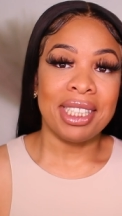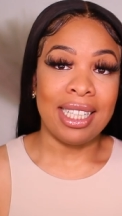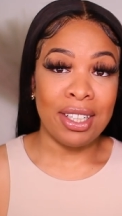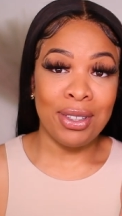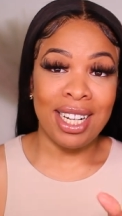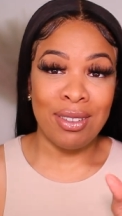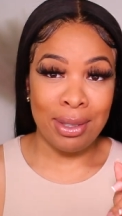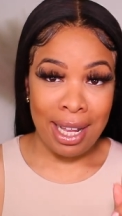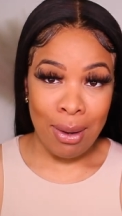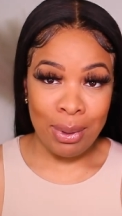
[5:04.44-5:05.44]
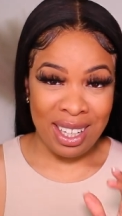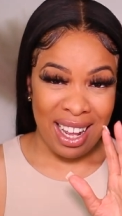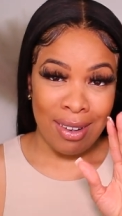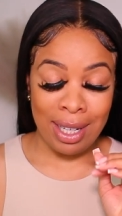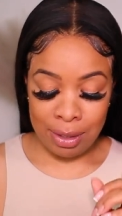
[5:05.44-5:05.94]
Get creative with that one and
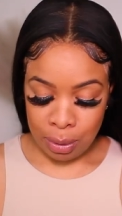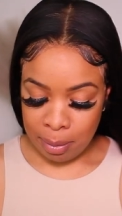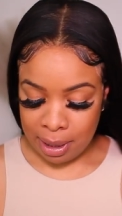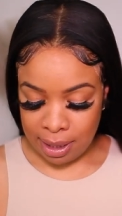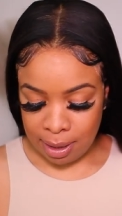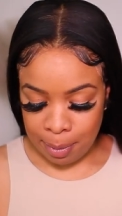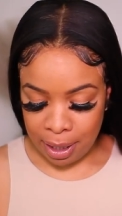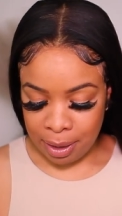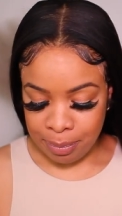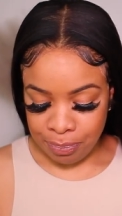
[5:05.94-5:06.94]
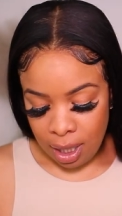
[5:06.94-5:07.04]
have like 20 minutes to spare.